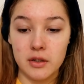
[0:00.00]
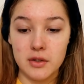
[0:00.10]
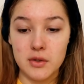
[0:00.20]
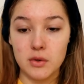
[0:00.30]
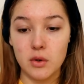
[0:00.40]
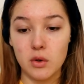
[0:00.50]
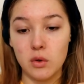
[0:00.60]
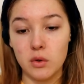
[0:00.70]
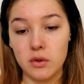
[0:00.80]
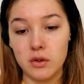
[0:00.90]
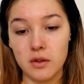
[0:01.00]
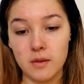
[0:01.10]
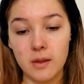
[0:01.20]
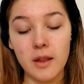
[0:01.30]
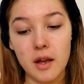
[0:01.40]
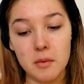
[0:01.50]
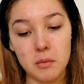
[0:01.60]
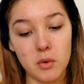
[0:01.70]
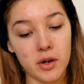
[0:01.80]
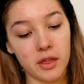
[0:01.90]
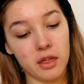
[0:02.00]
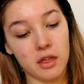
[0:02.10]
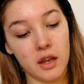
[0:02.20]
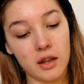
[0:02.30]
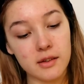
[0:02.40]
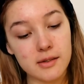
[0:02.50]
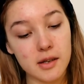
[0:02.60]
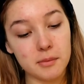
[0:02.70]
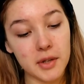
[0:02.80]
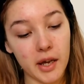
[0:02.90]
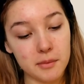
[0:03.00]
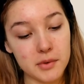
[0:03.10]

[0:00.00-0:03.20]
So they are more thin sometimes,